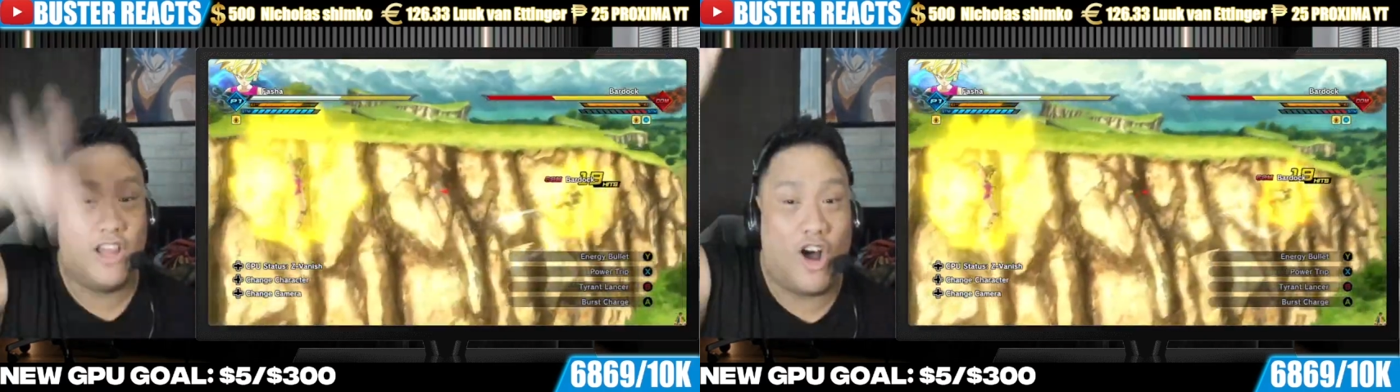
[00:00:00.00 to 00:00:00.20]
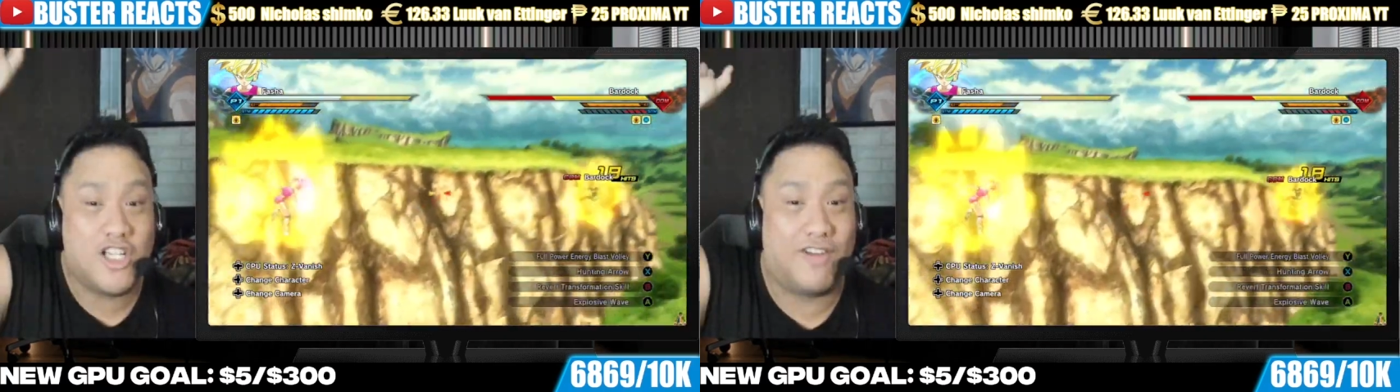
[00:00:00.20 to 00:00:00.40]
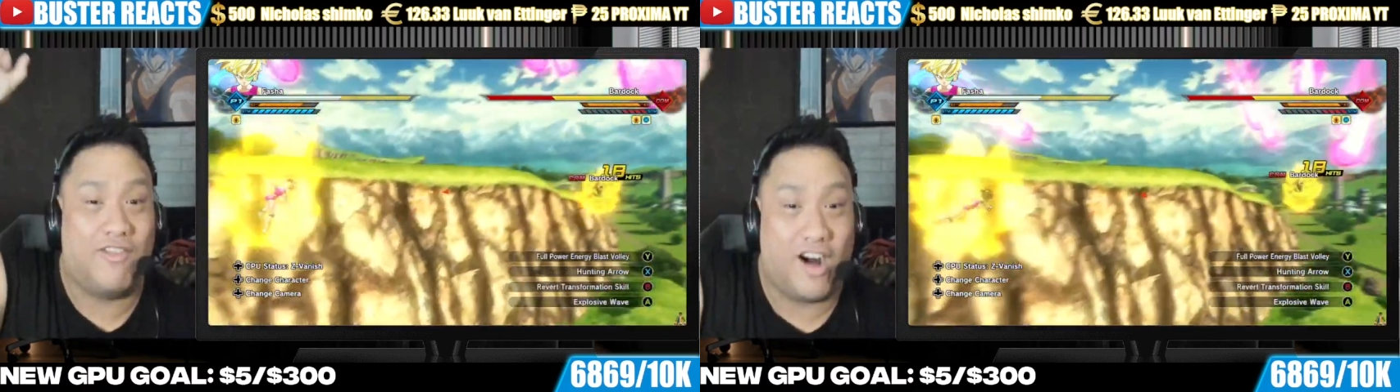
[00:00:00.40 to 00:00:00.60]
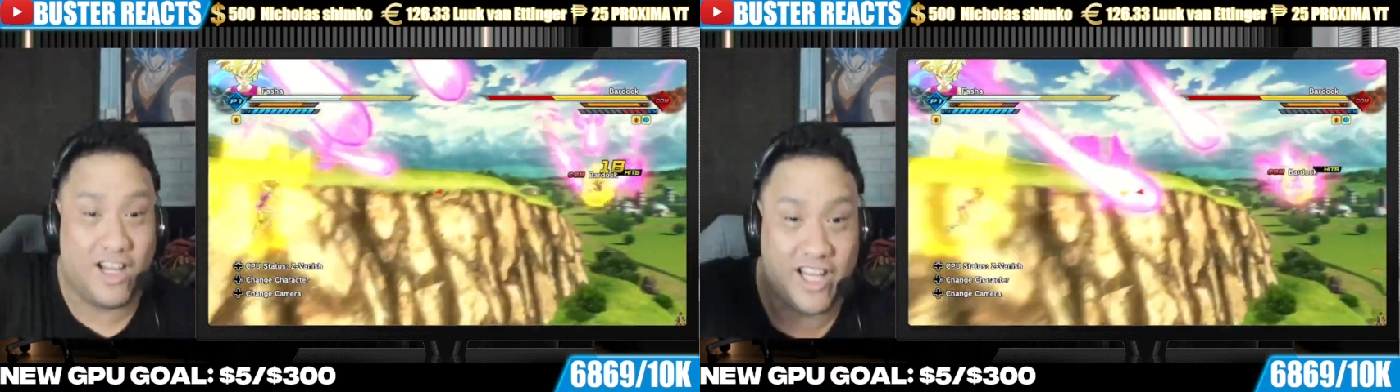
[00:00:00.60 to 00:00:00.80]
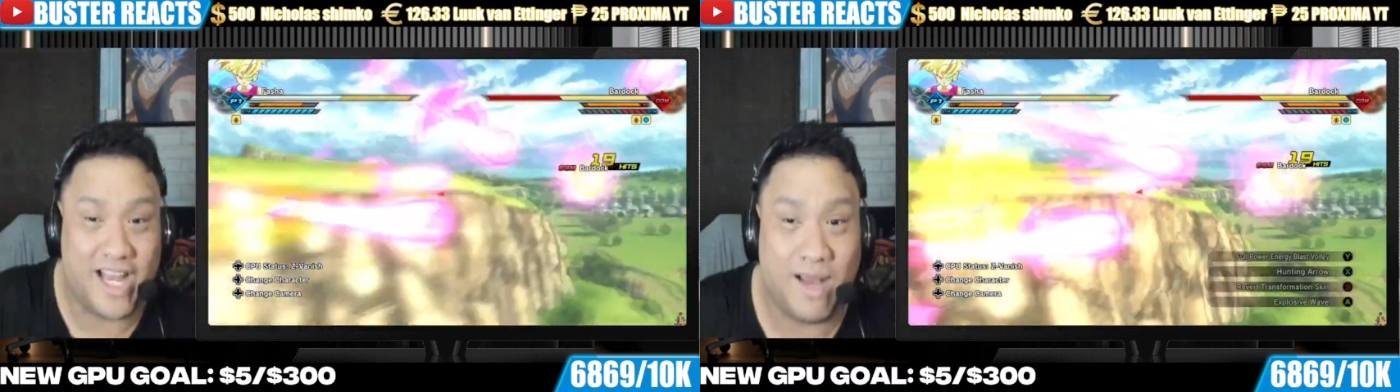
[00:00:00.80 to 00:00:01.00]
launch a
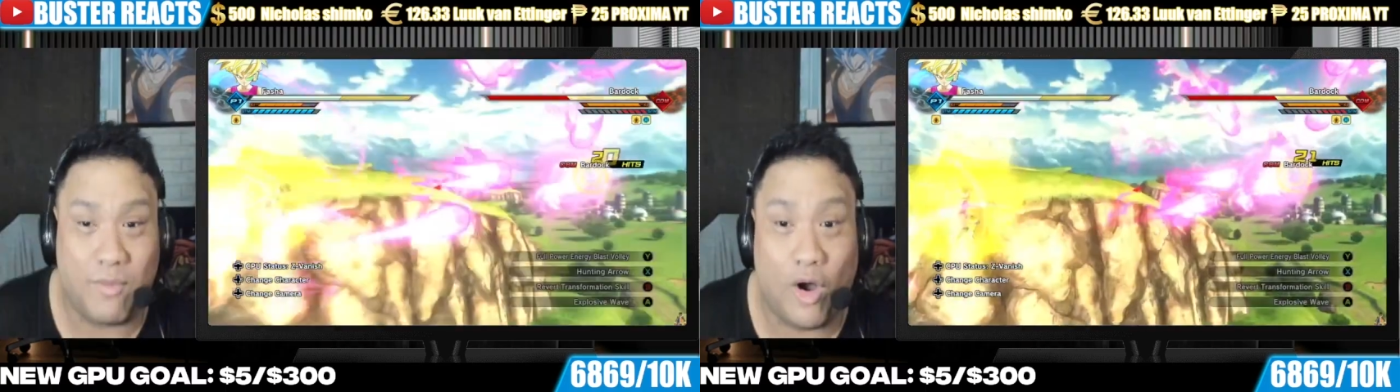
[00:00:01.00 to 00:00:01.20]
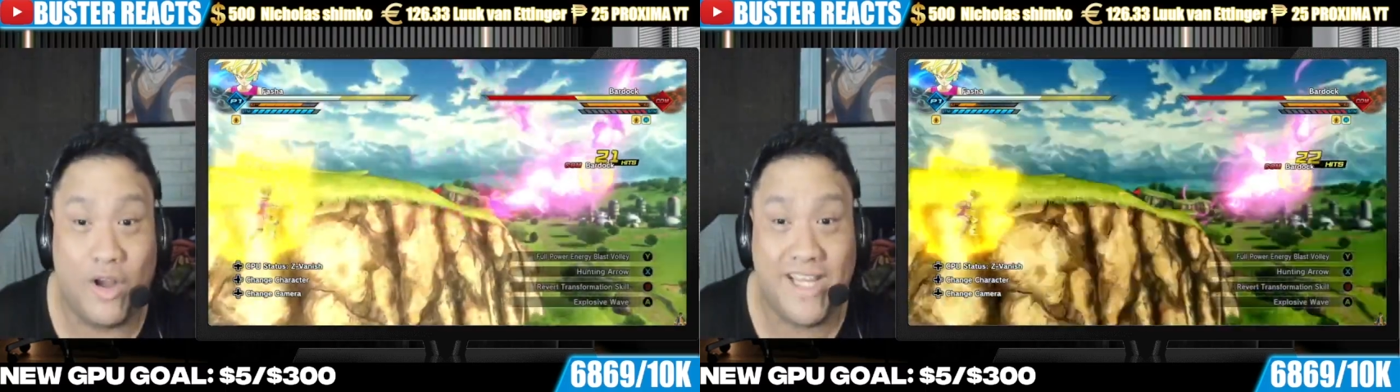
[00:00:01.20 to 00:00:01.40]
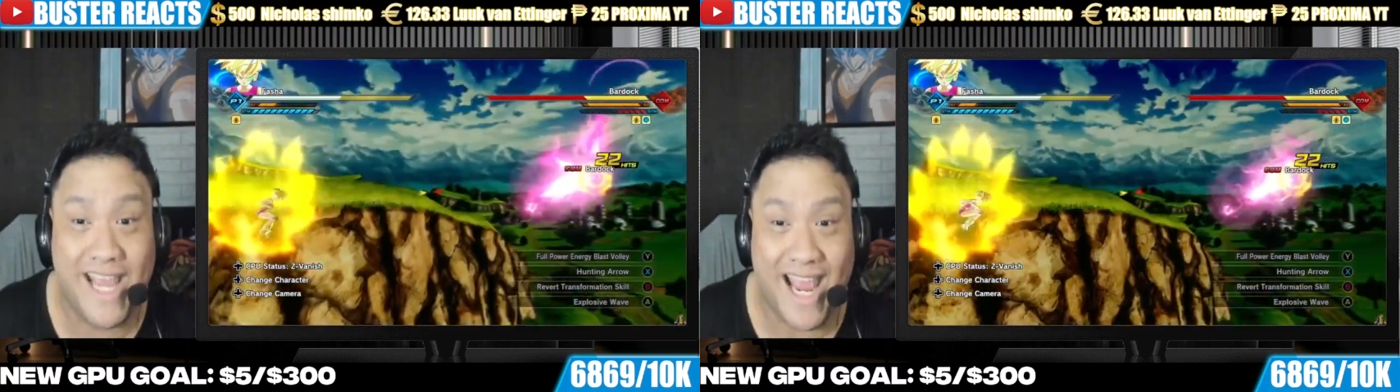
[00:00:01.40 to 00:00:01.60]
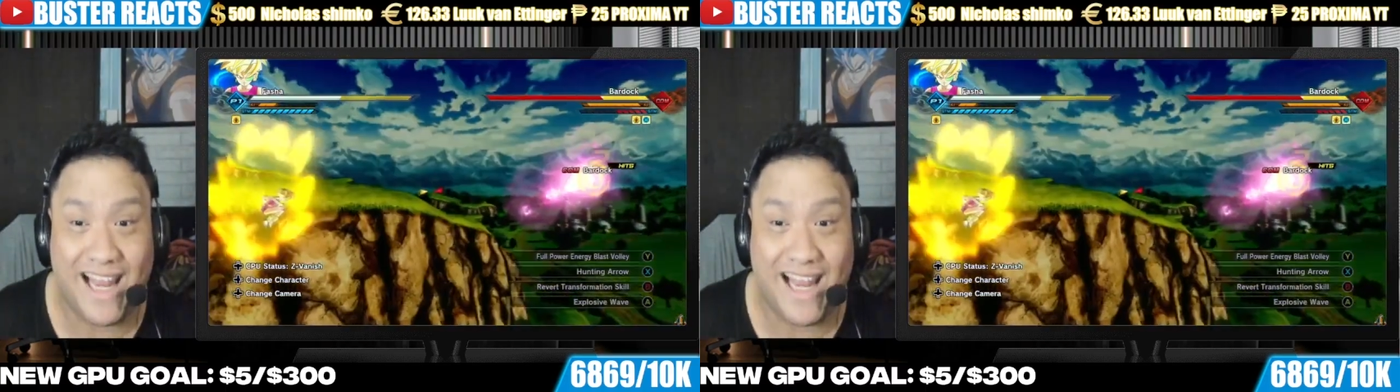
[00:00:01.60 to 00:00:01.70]
volley up. Oh yeah,